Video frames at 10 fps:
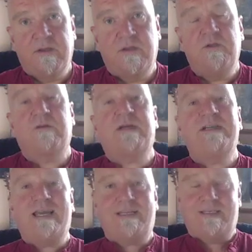You're
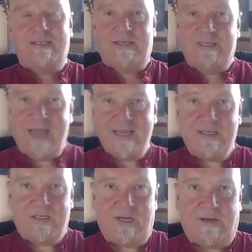connecting to
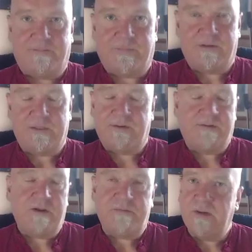nature. Because a
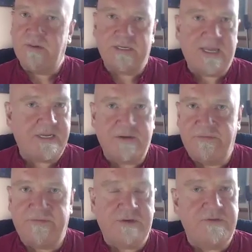lot of people are getting
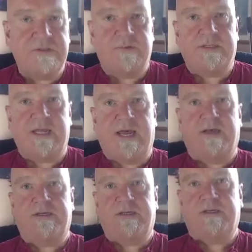confused with that,
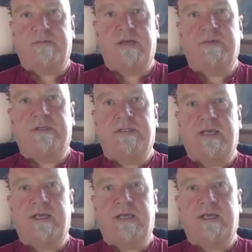I think, at the moment, the